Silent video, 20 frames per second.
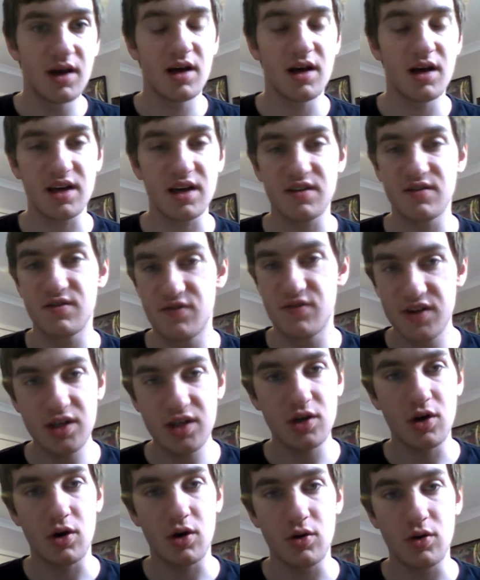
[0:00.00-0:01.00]
like
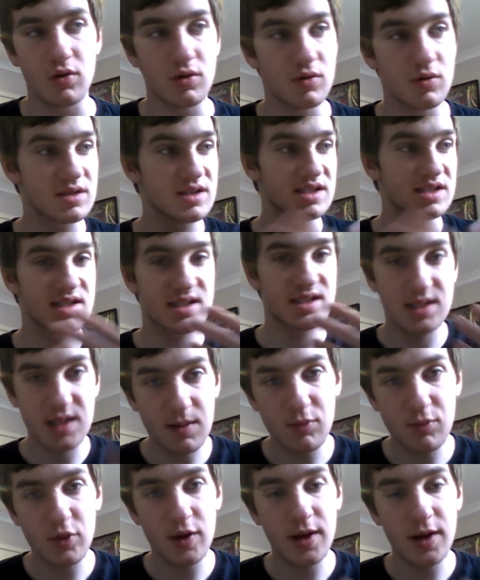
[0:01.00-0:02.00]
video, or just
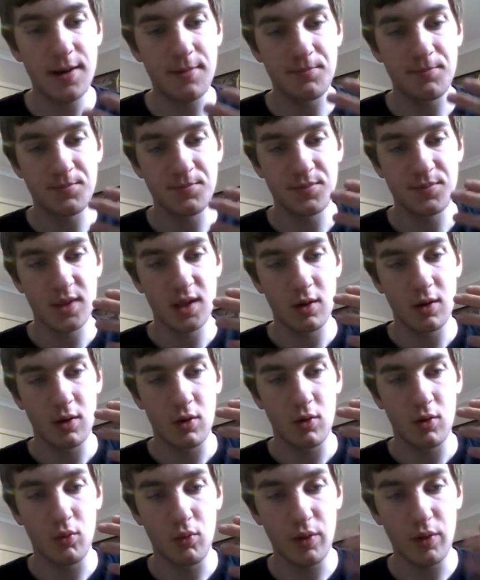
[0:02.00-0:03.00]
somewhere
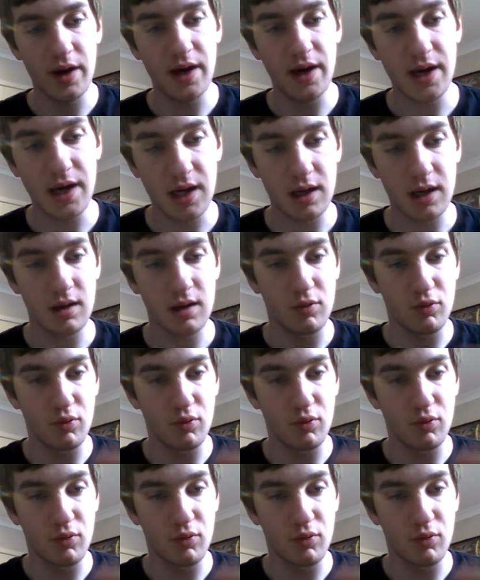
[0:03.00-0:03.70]
where